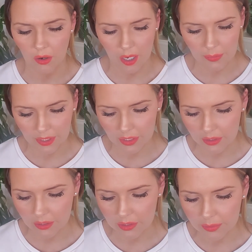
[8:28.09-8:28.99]
I'm going to get a
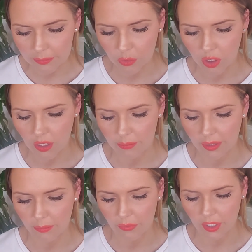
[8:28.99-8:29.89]
little bit more on my
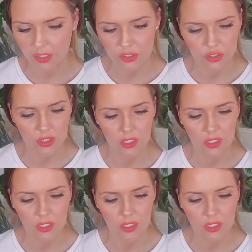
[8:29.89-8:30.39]
brush,